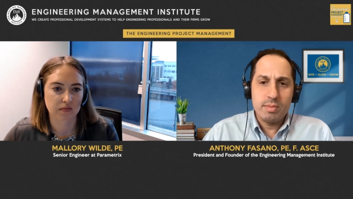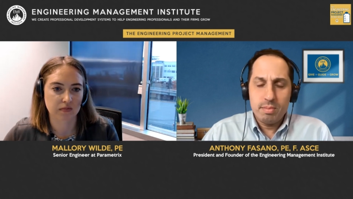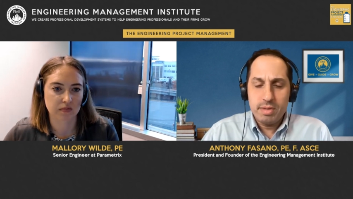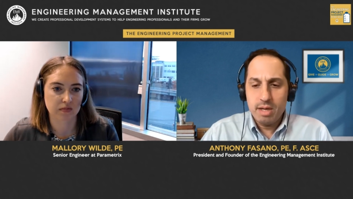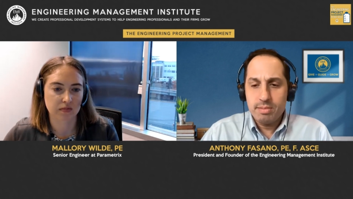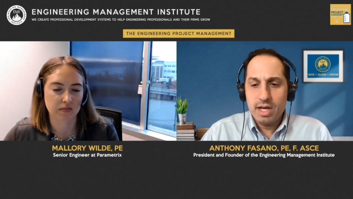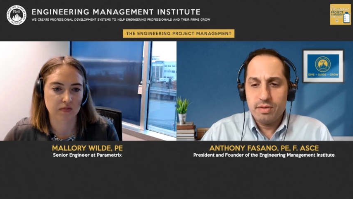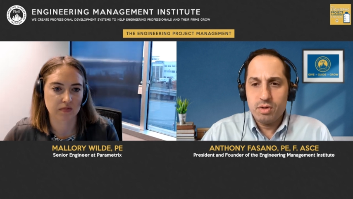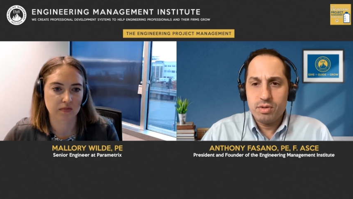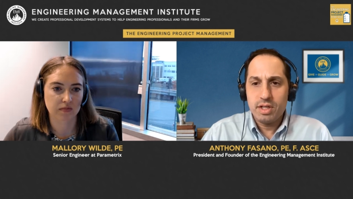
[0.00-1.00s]
Speaker 1: some of the PMs
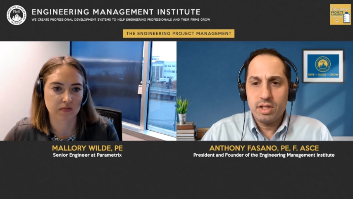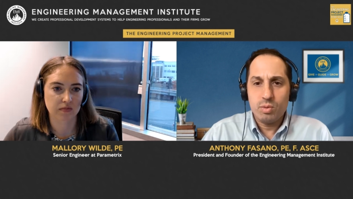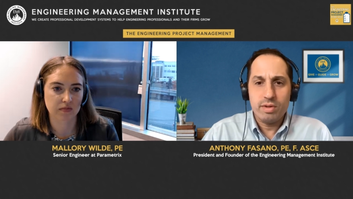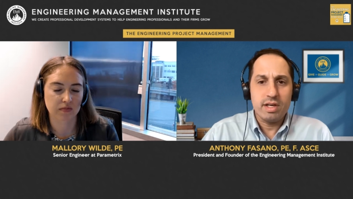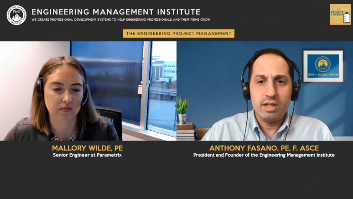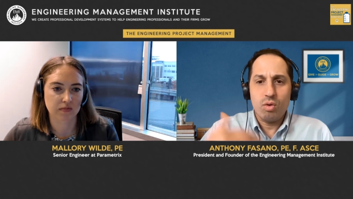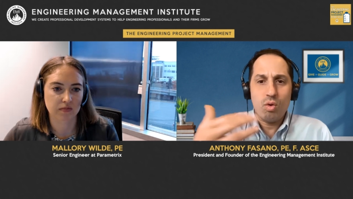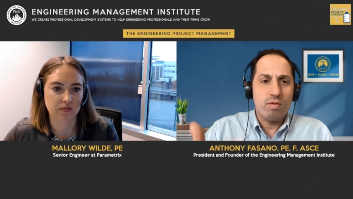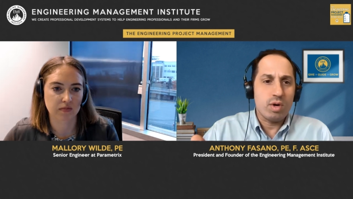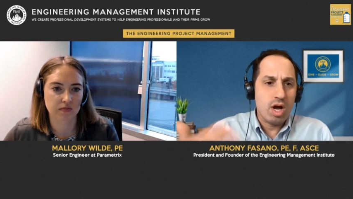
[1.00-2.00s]
out there dealing with it either
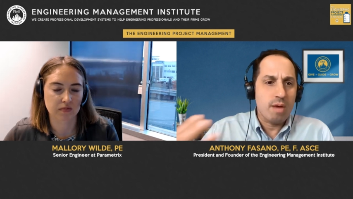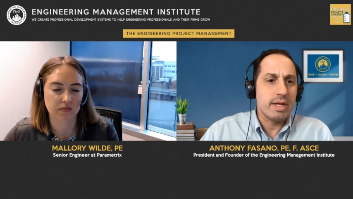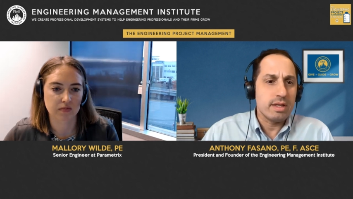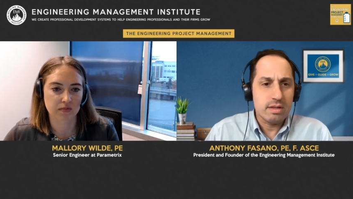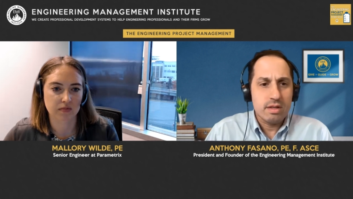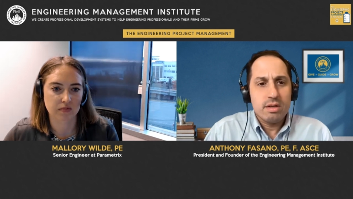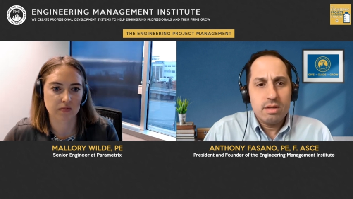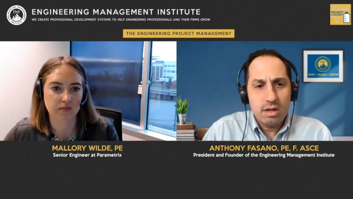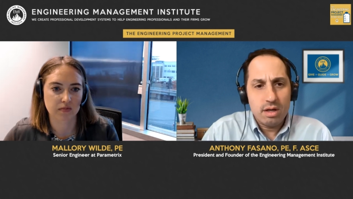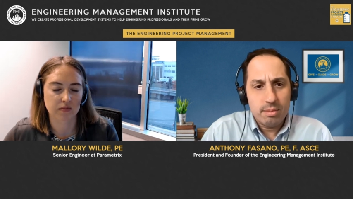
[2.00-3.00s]
overcome it
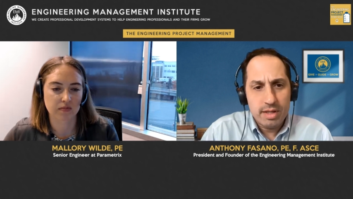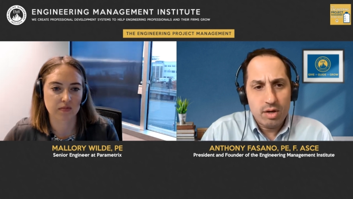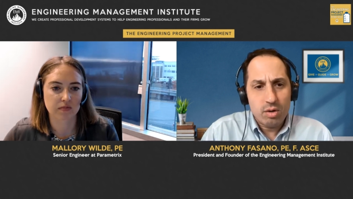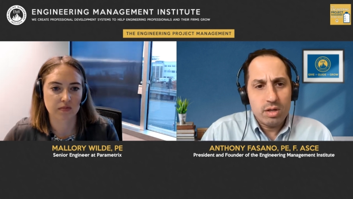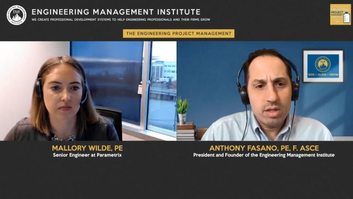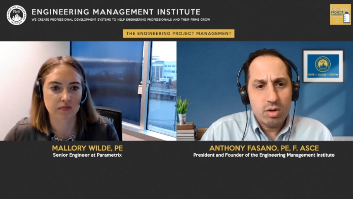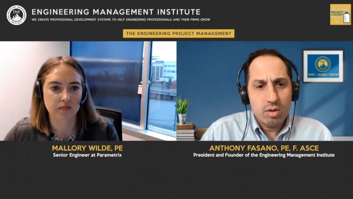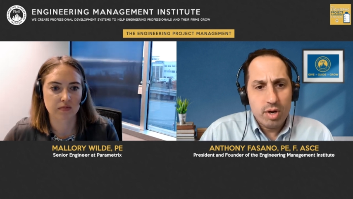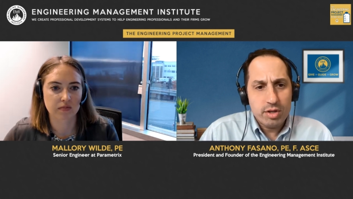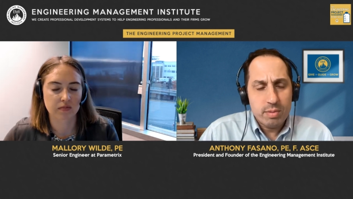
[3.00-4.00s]
um, in their in
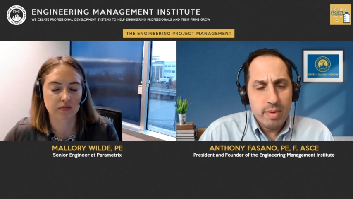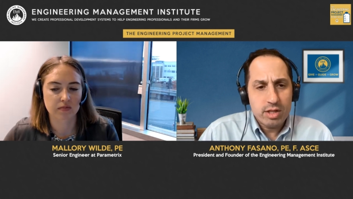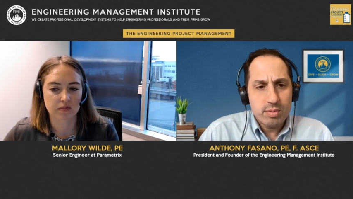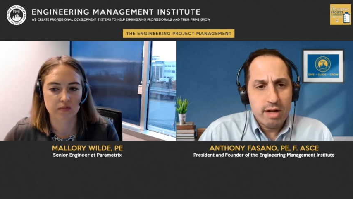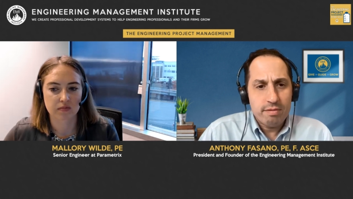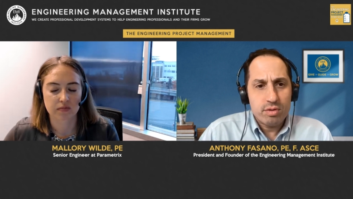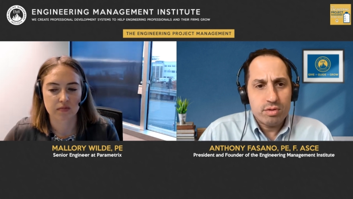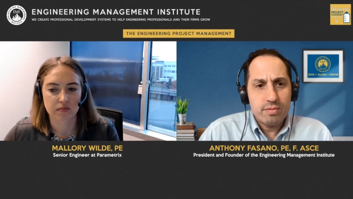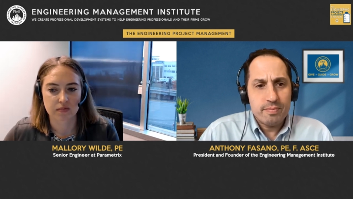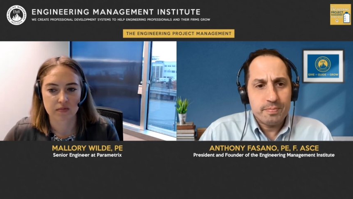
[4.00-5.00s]
their project management
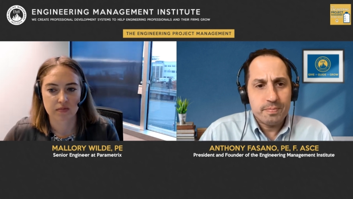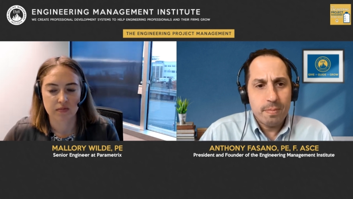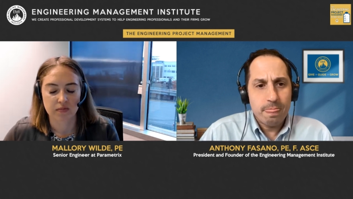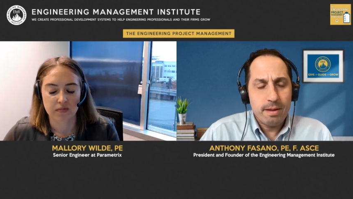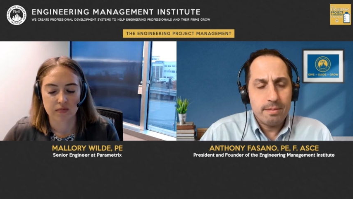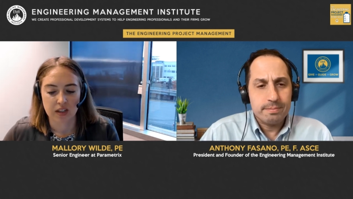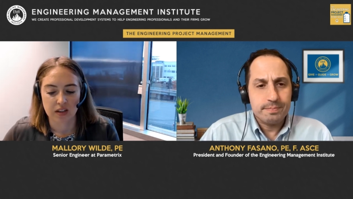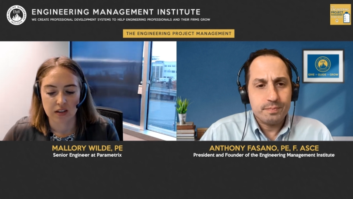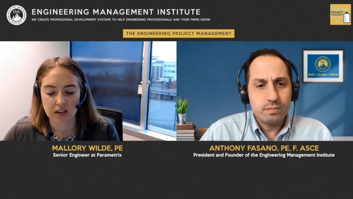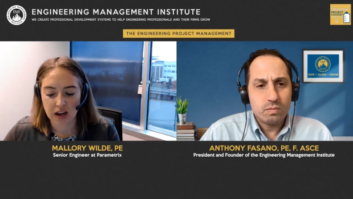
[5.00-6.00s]
efforts?
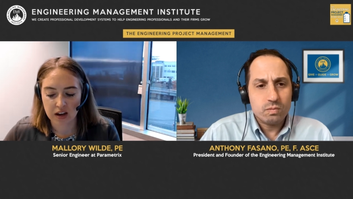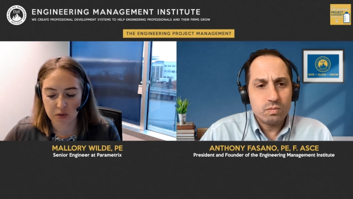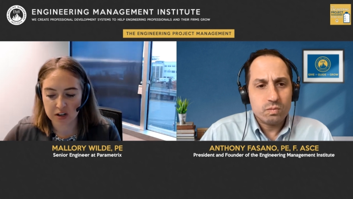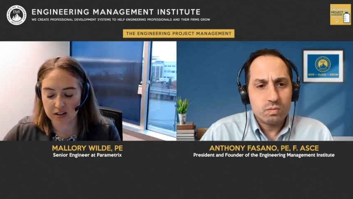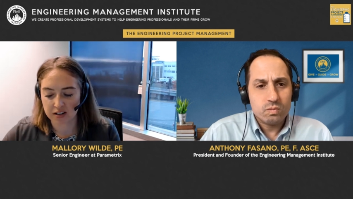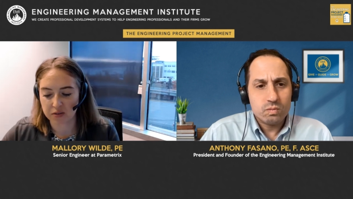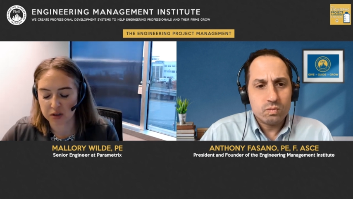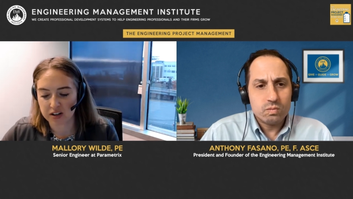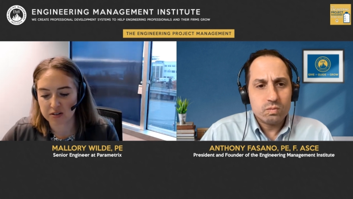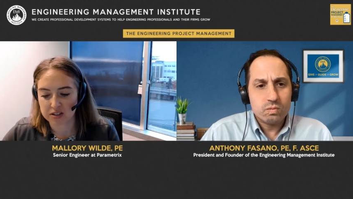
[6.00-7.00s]
Speaker 2: Yeah, when
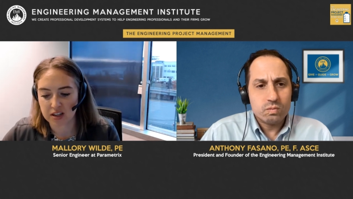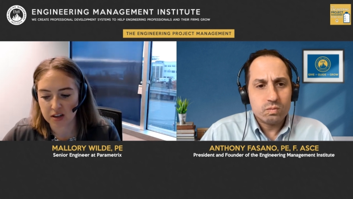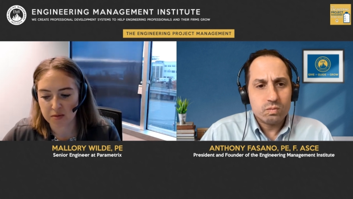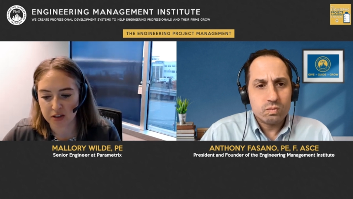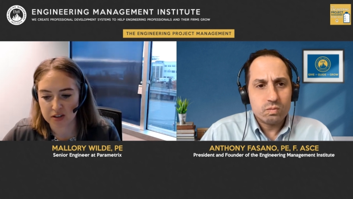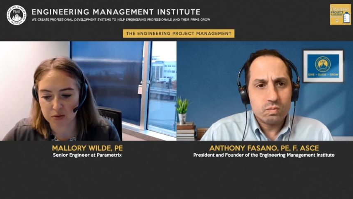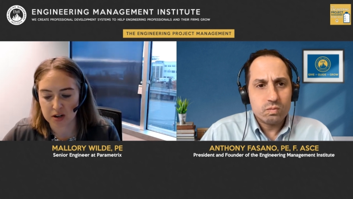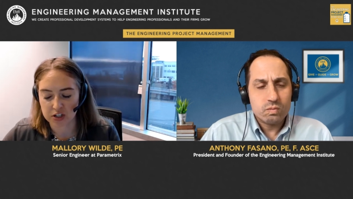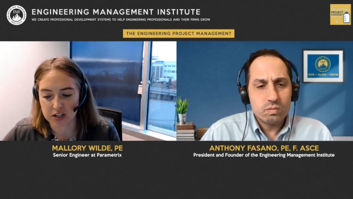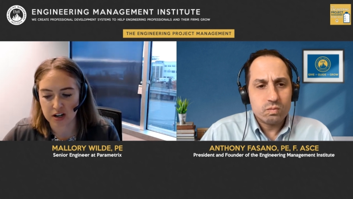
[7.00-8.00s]
when I was thinking about this
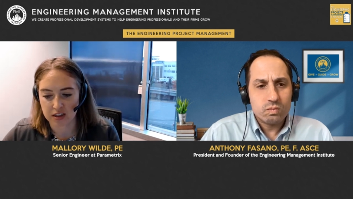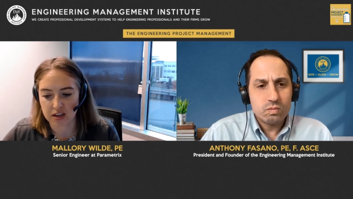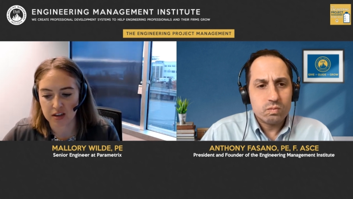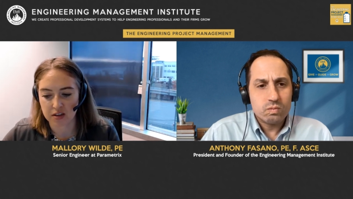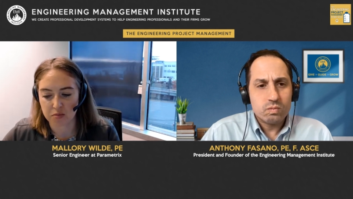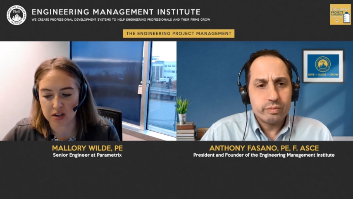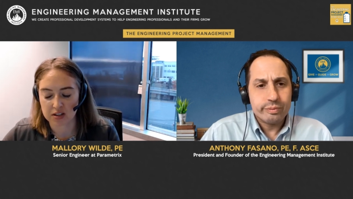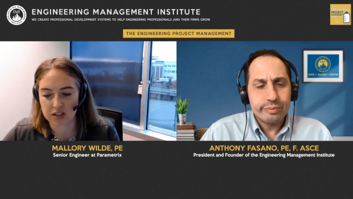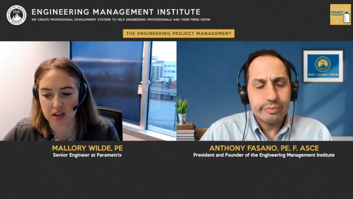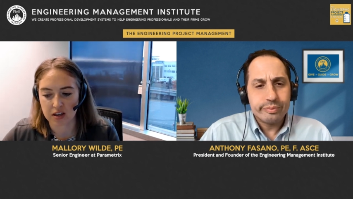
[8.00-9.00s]
question, I think the
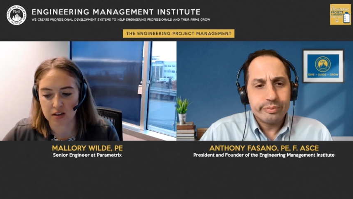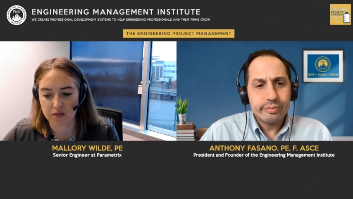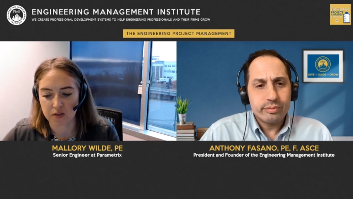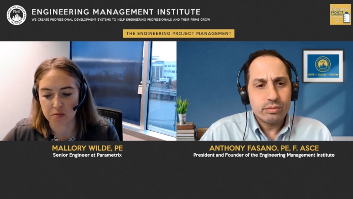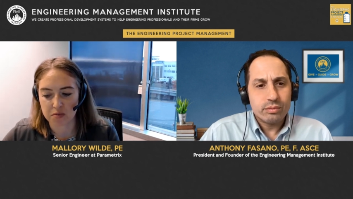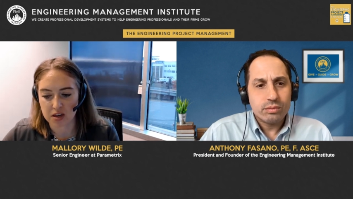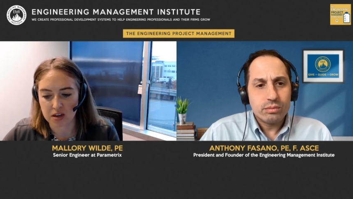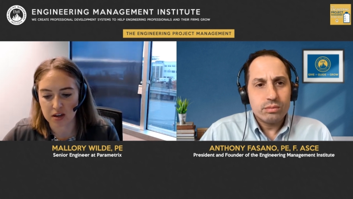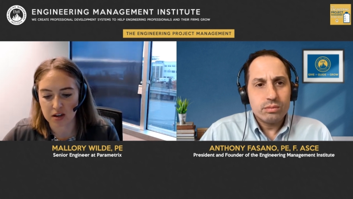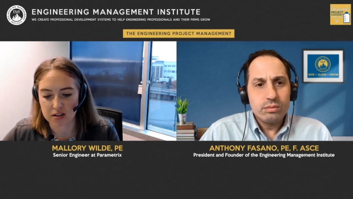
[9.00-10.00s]
biggest thing for
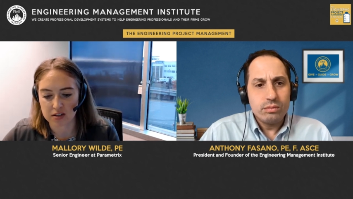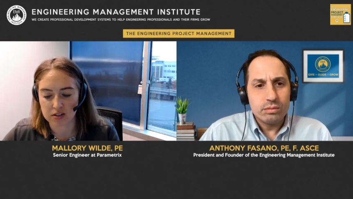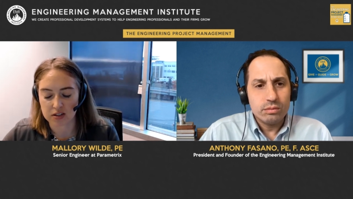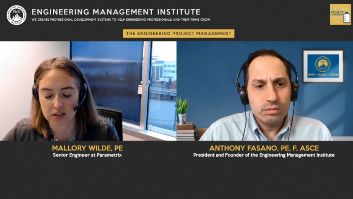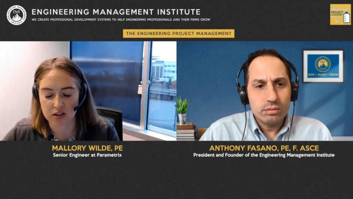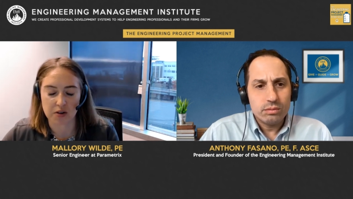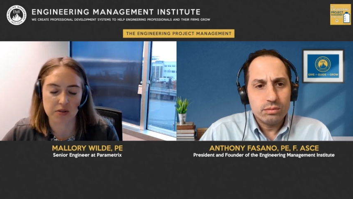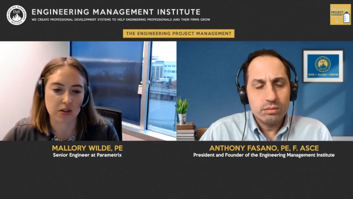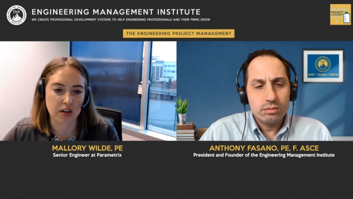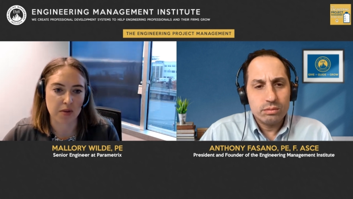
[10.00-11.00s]
me is, you know, I
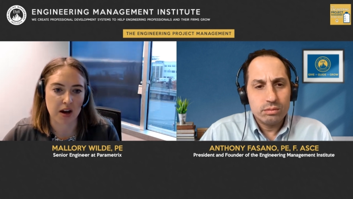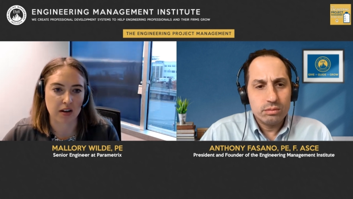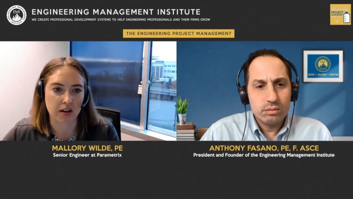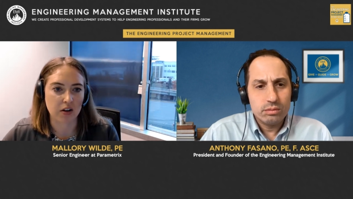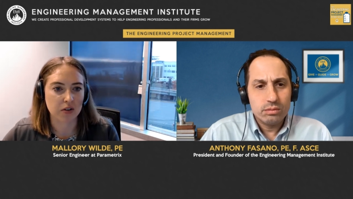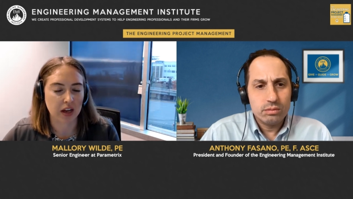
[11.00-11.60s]
was looking back at